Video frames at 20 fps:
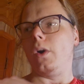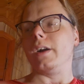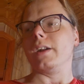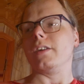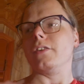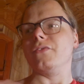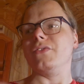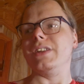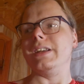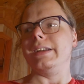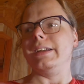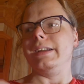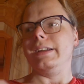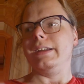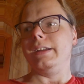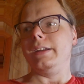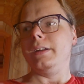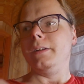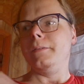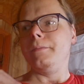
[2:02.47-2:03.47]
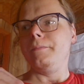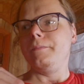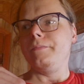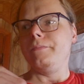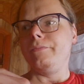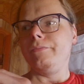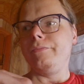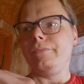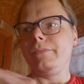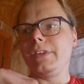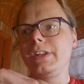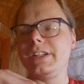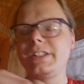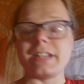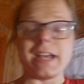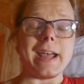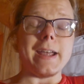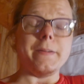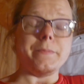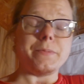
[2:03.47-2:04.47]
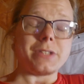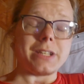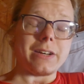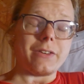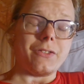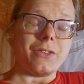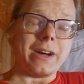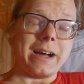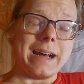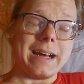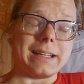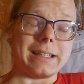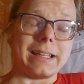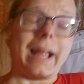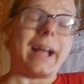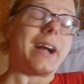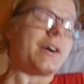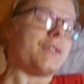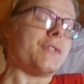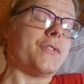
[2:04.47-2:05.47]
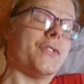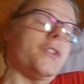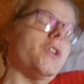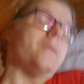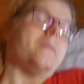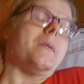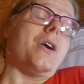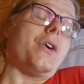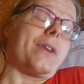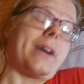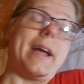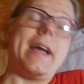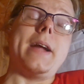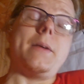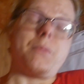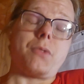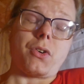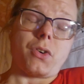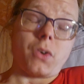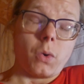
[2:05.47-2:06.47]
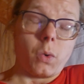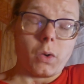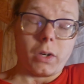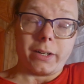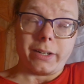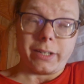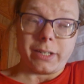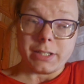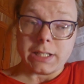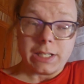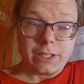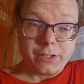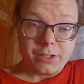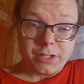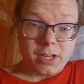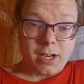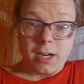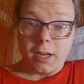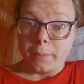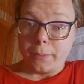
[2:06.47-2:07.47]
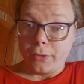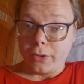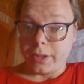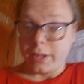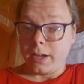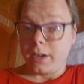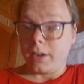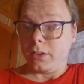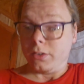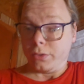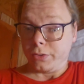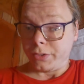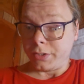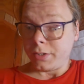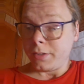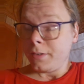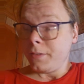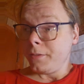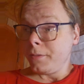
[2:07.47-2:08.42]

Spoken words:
of the tapes that had like a football game recorded, because there's a couple of those